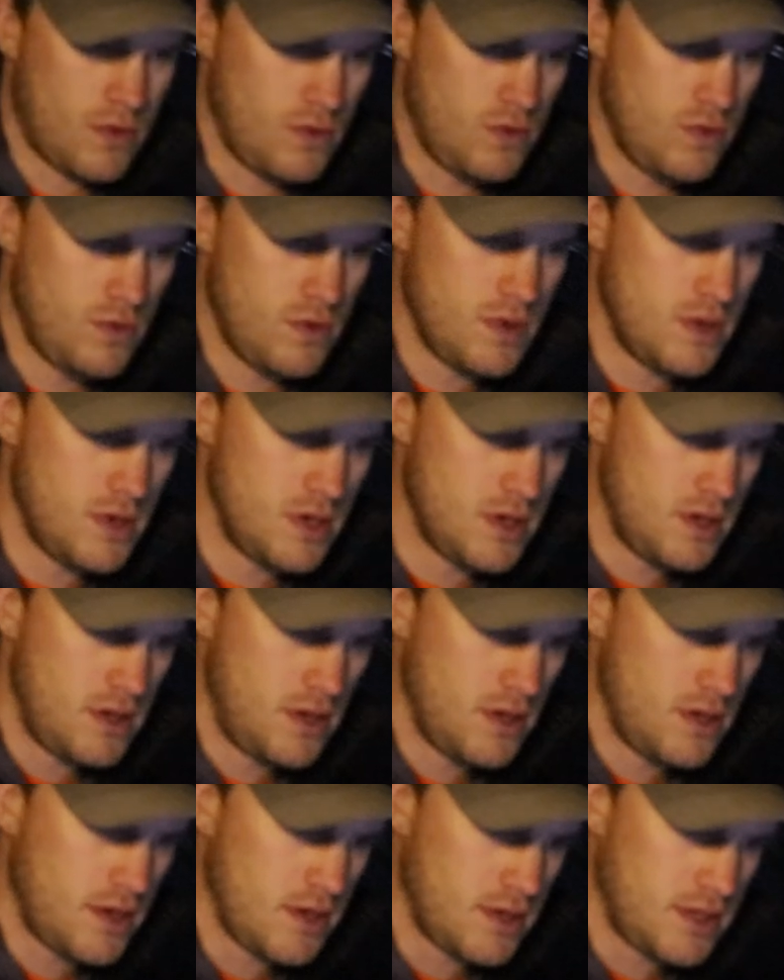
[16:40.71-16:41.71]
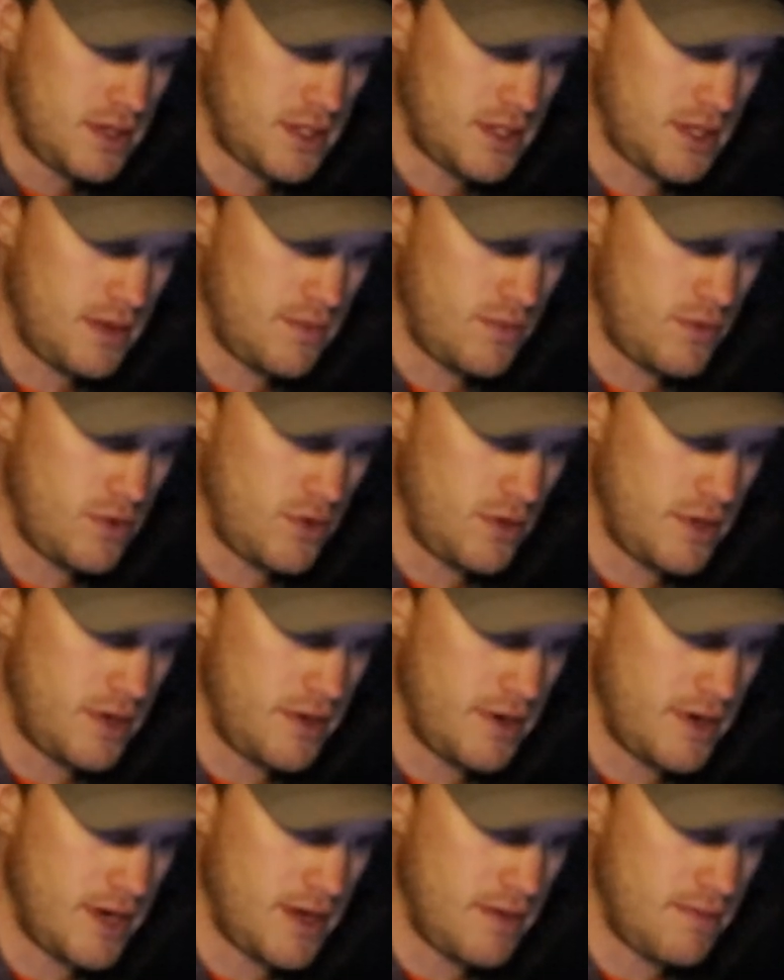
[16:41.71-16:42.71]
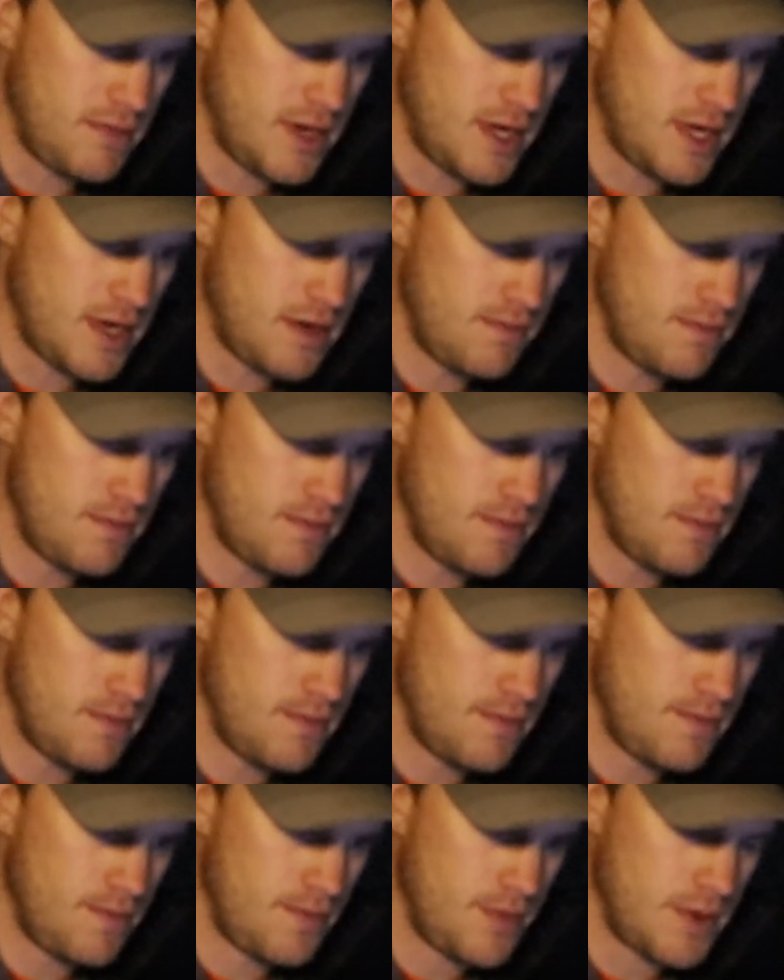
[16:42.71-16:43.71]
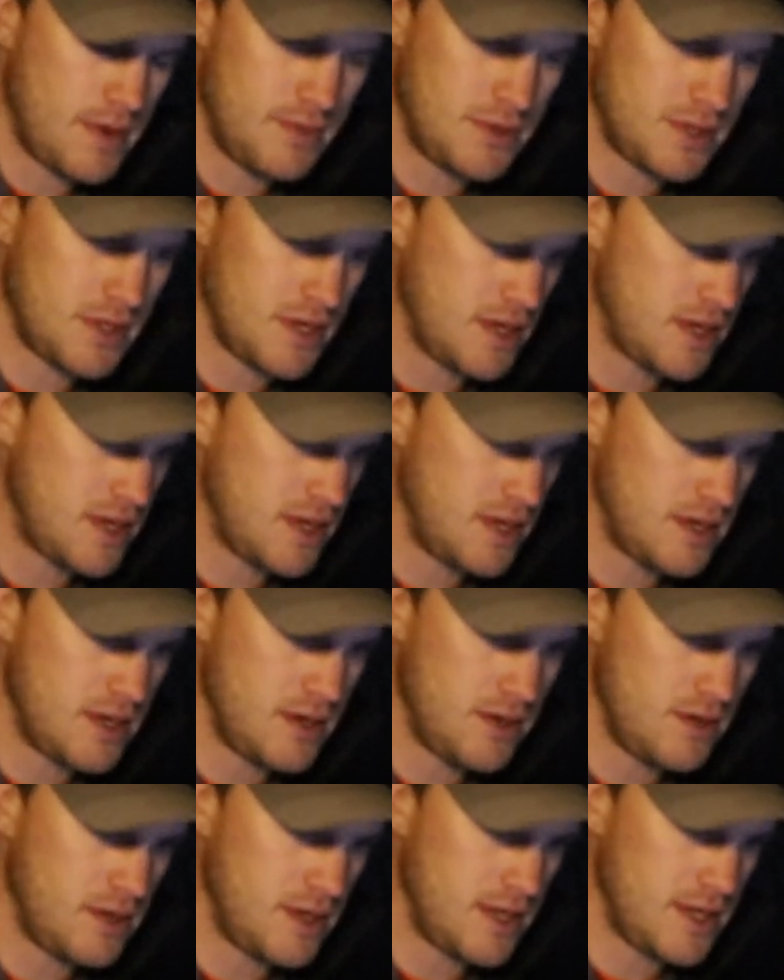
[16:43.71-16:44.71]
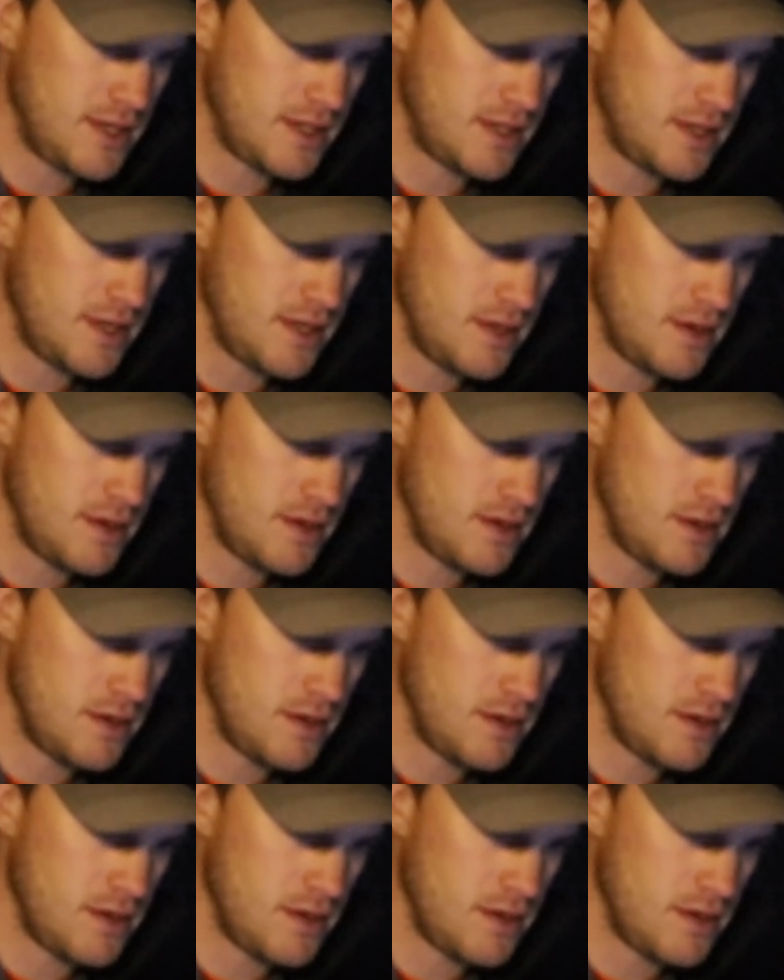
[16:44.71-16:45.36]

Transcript: Ooh, something rolling right on bottom. I'm just going to continue to let it sit.